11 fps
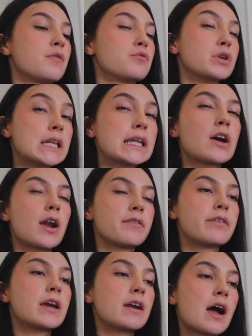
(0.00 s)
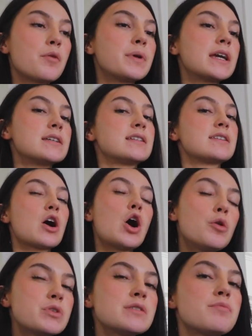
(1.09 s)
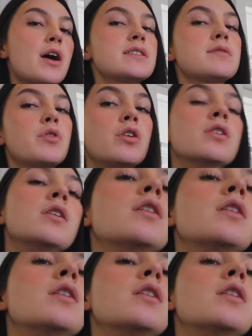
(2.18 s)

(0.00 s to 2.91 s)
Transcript: really got it figured out because it's almost impossible